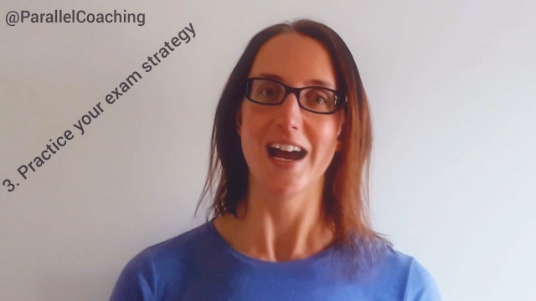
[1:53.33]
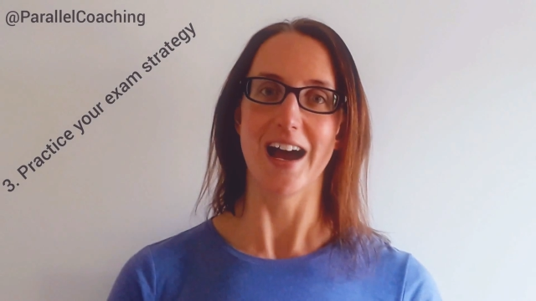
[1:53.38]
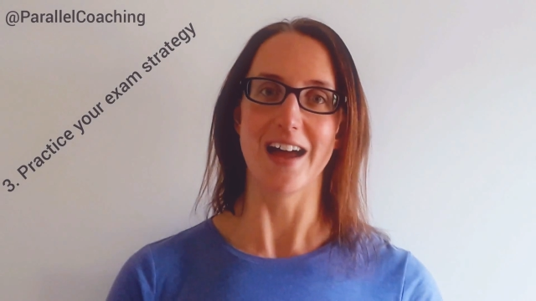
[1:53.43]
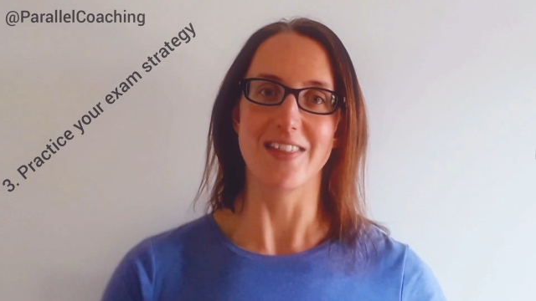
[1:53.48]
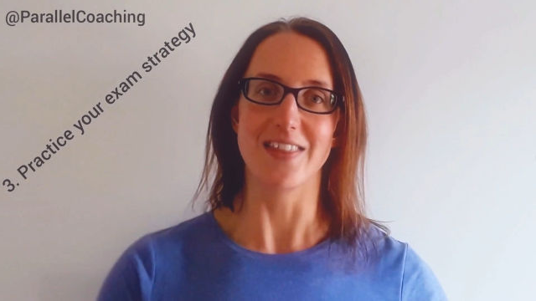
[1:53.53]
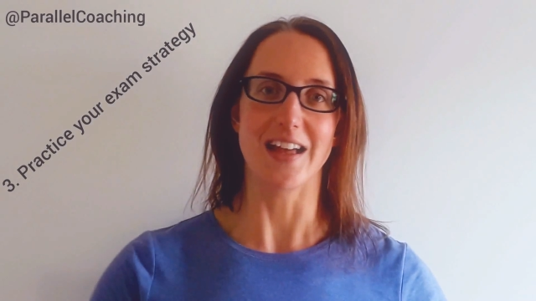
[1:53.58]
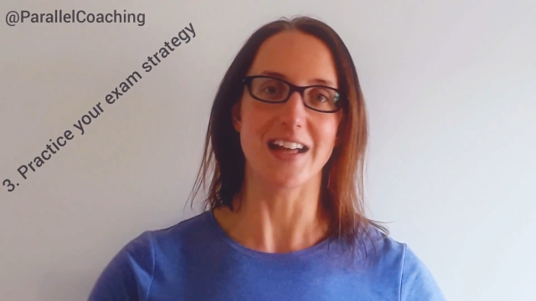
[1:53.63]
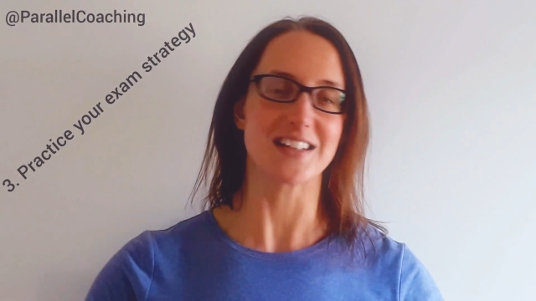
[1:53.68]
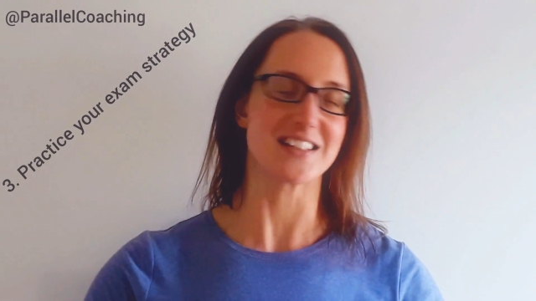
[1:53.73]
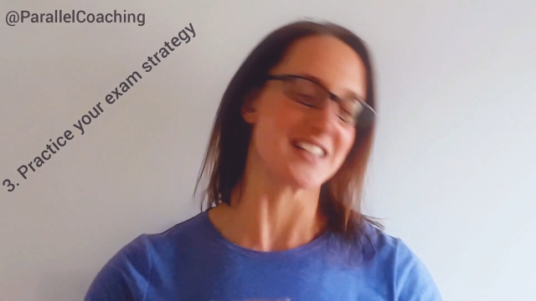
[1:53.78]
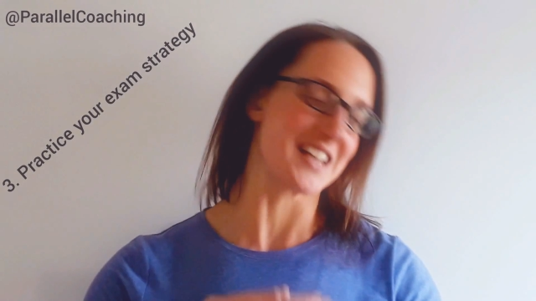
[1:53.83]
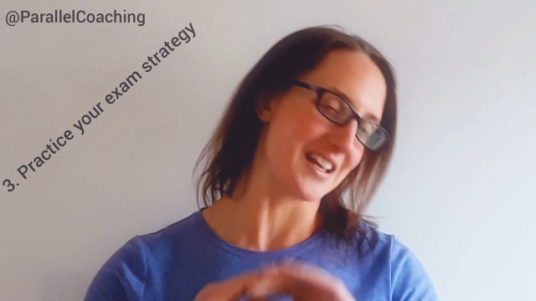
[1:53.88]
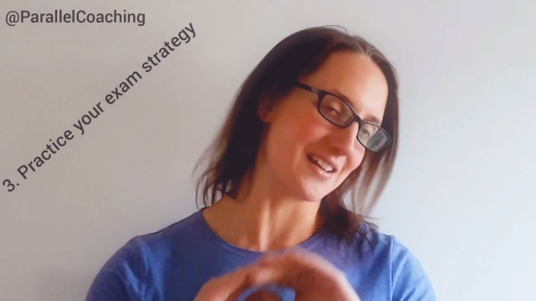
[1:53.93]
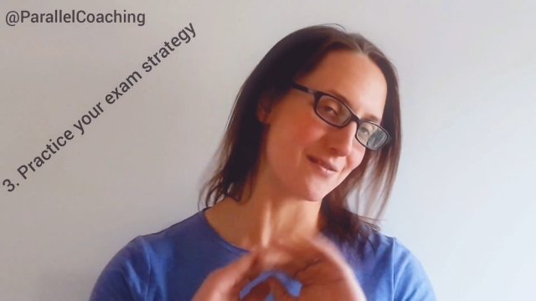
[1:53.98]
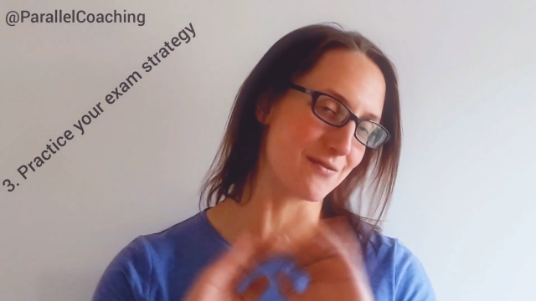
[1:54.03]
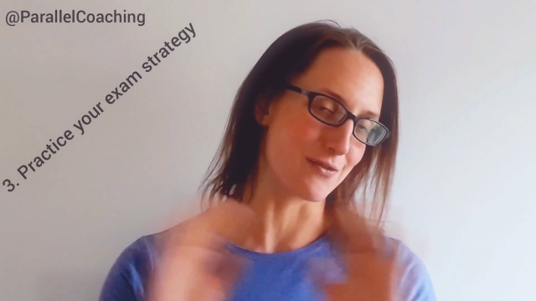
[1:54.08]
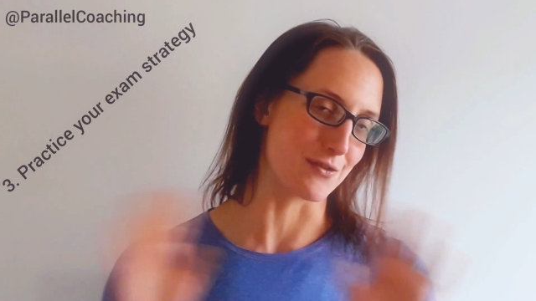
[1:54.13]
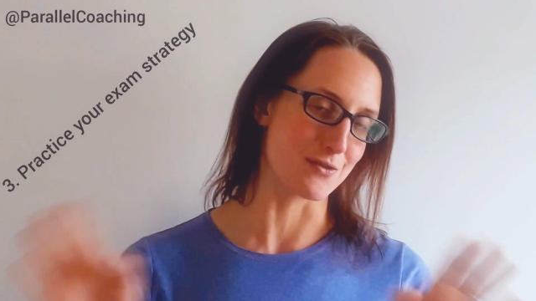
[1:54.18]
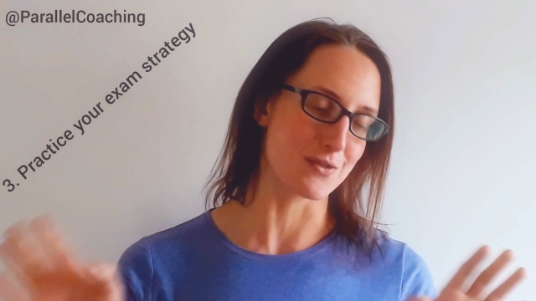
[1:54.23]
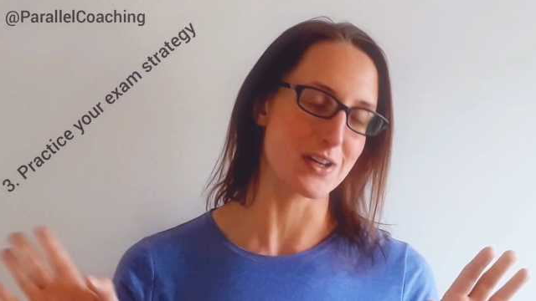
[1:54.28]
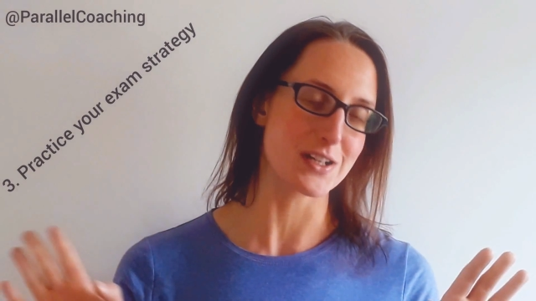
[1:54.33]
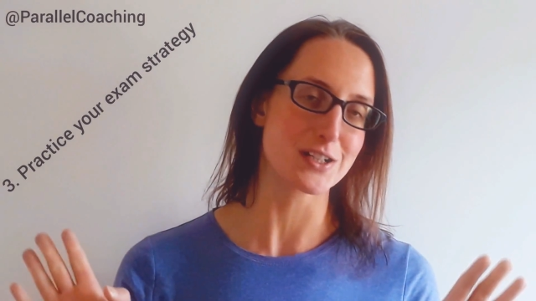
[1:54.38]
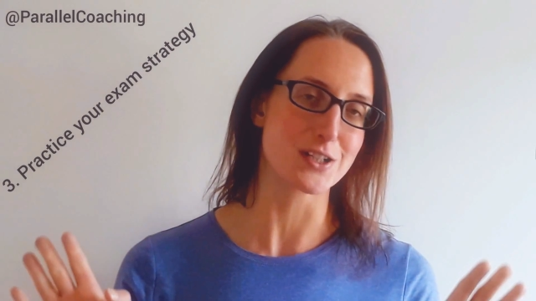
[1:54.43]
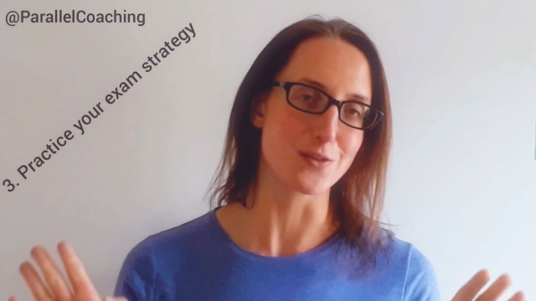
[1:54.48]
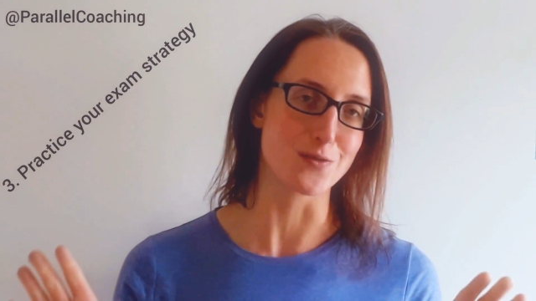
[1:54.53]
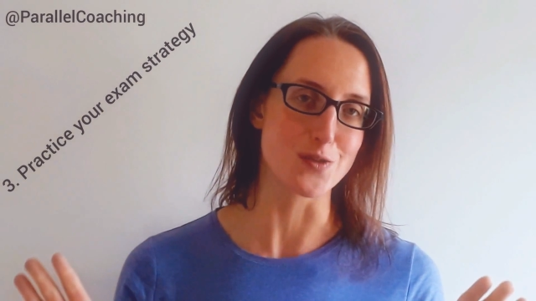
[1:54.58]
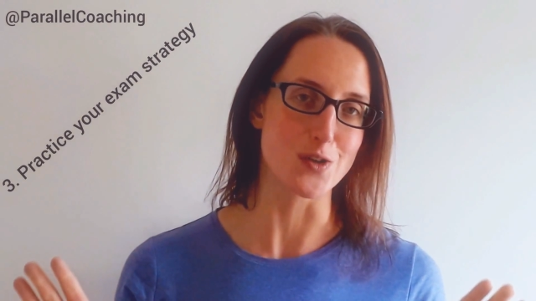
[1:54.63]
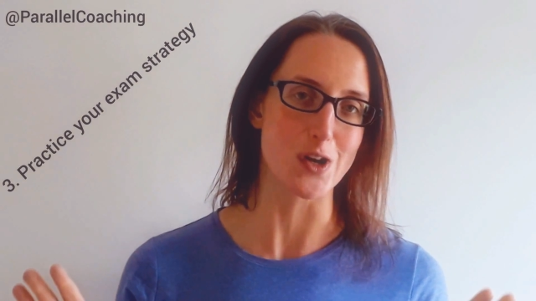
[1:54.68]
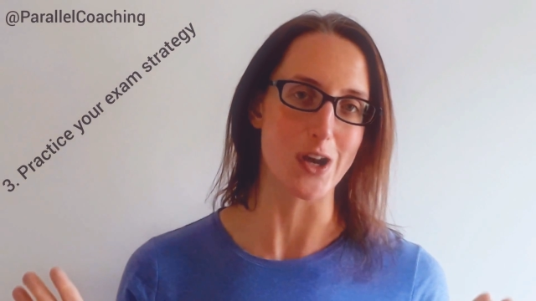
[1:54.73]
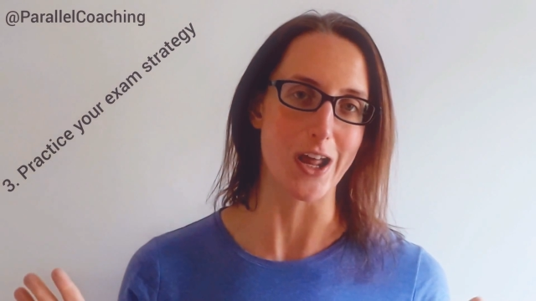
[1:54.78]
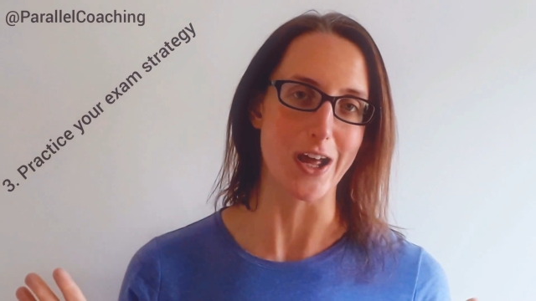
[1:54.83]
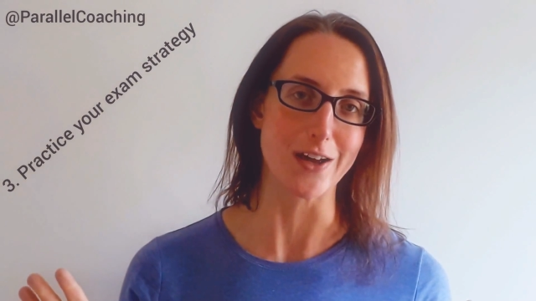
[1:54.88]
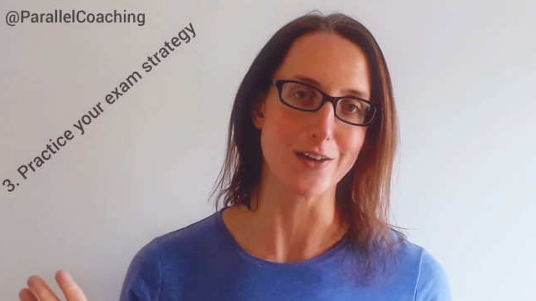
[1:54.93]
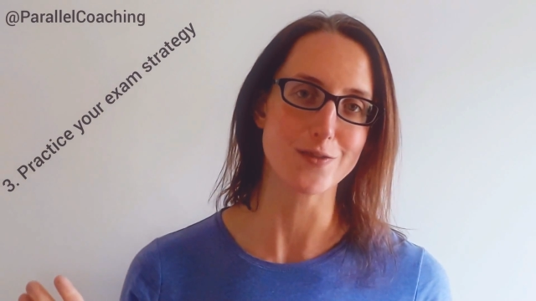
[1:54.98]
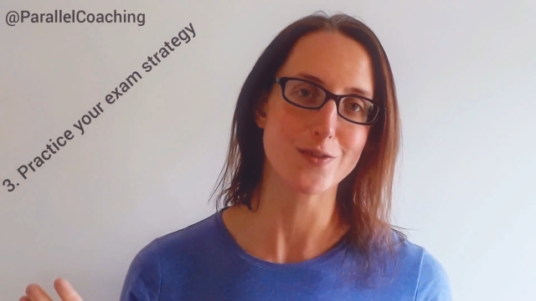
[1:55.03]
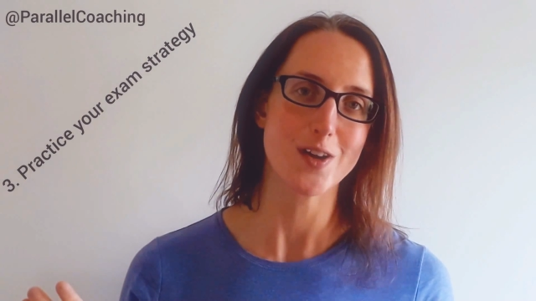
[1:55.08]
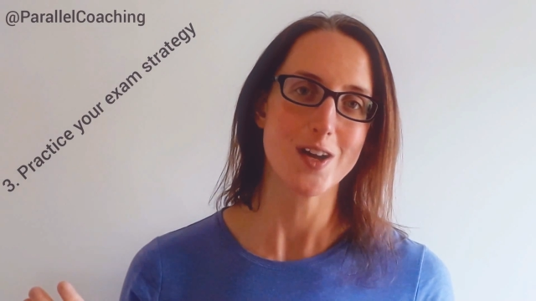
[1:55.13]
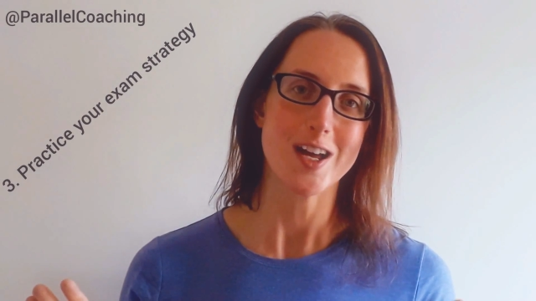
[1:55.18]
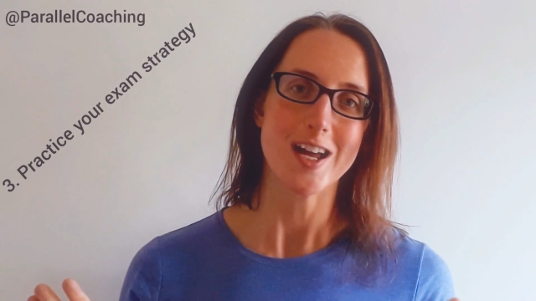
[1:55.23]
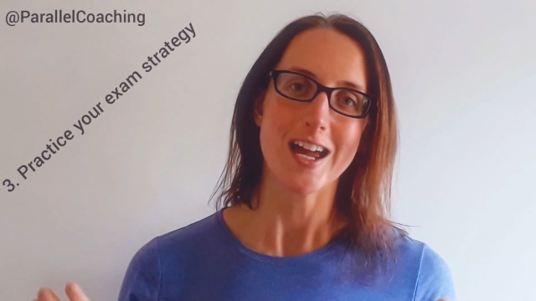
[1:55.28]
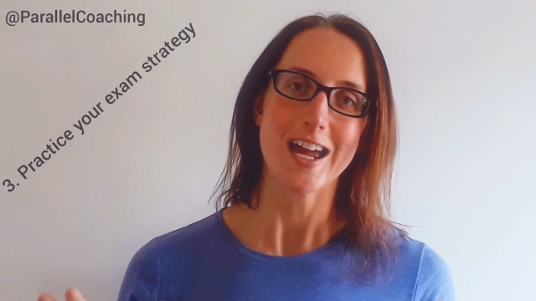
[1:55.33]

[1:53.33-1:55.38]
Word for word: and that's it for the rest of your life.